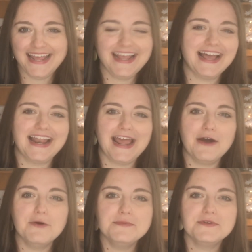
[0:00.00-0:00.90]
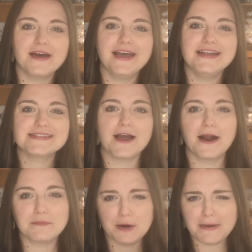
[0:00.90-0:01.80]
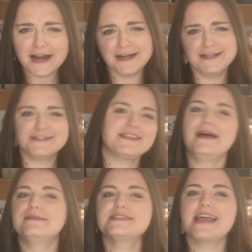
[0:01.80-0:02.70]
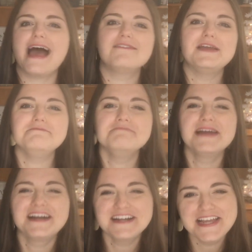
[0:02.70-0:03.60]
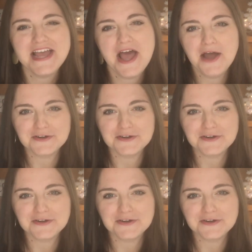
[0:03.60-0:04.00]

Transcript: and I hope you guys are preparing yourselves to have a merry,